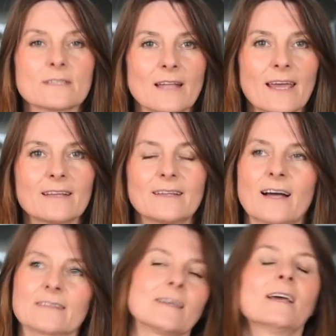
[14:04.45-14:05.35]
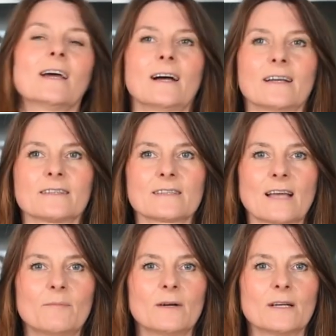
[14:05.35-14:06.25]
like that at
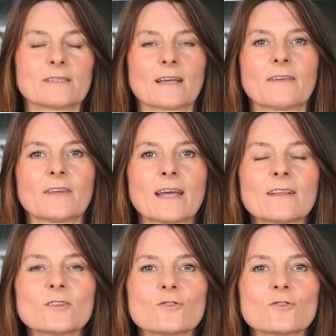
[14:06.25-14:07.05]
some second-hand